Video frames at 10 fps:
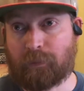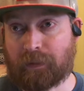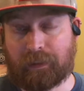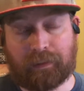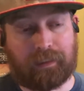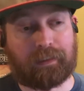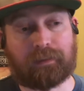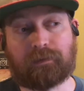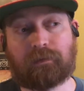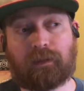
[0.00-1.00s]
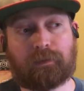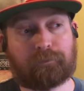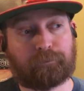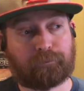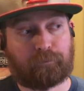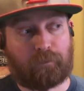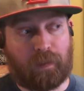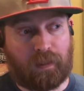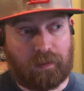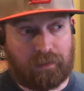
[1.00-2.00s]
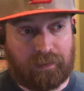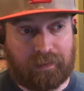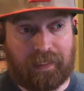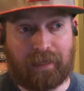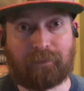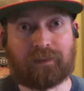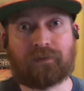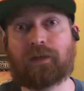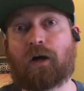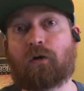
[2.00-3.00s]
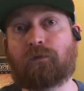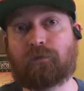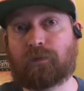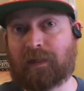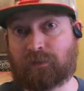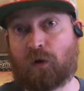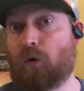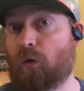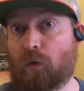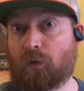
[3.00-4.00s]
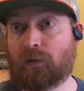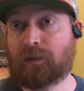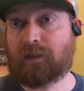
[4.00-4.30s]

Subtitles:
But again, the game itself as a whole,